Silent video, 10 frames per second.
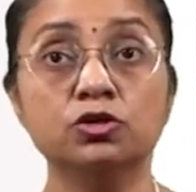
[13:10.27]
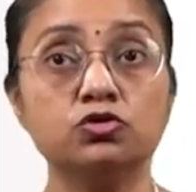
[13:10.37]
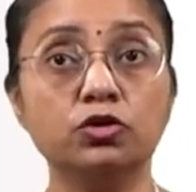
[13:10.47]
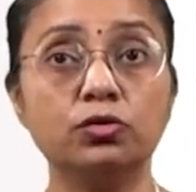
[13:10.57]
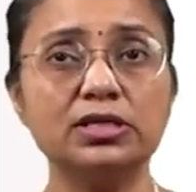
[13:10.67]

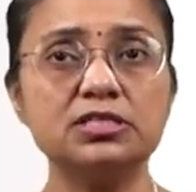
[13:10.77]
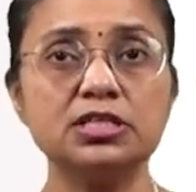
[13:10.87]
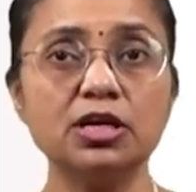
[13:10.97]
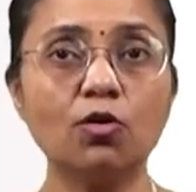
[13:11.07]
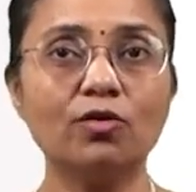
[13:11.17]
So you can
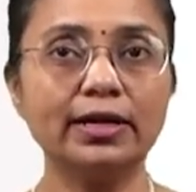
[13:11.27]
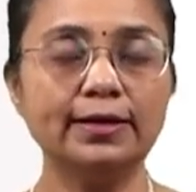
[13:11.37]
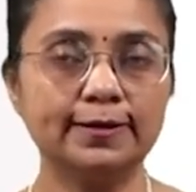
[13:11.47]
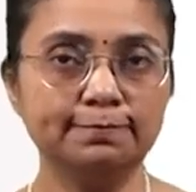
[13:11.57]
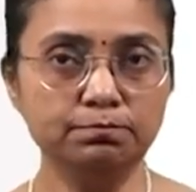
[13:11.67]
see over
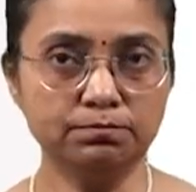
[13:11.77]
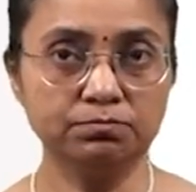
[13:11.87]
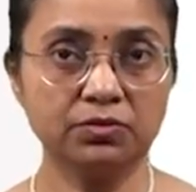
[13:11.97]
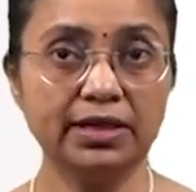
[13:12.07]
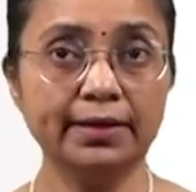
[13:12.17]
here
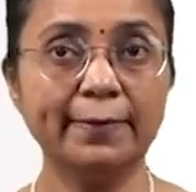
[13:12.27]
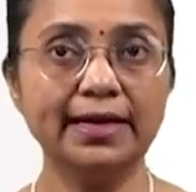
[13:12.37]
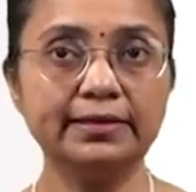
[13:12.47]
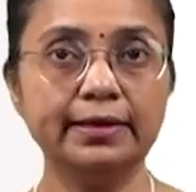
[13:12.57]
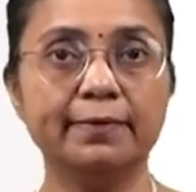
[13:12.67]
3
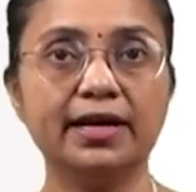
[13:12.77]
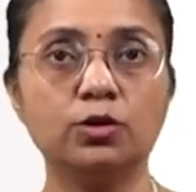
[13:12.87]
by 3 by